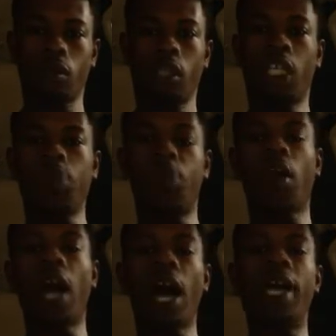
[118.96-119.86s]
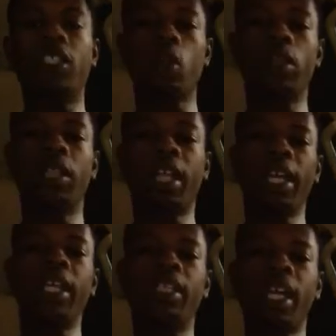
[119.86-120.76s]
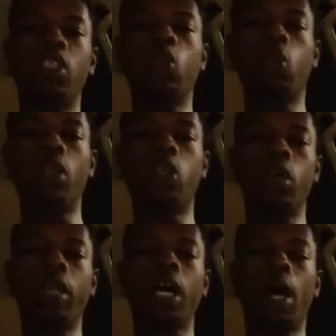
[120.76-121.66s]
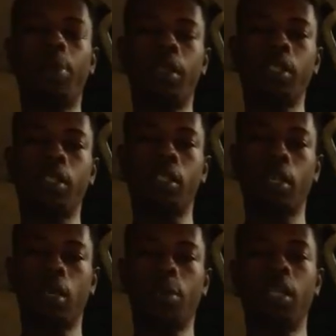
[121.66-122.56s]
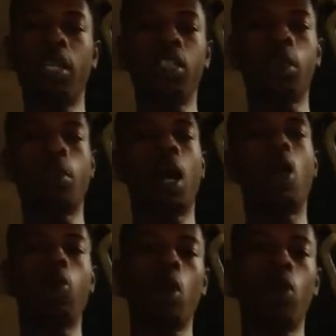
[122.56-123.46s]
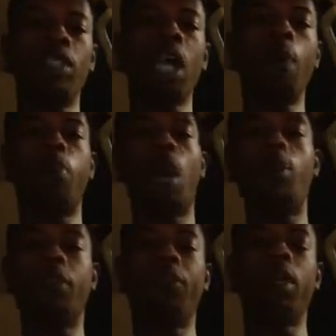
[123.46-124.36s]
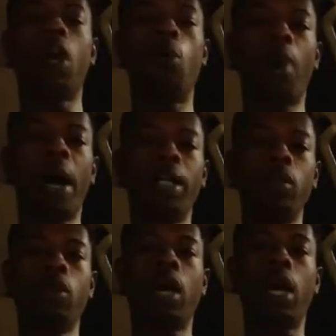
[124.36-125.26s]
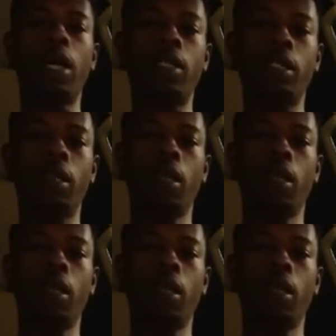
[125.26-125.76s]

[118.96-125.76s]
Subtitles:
Keep your eyes on the things that you want to accomplish, because tomorrow is not promised for nobody, you guys.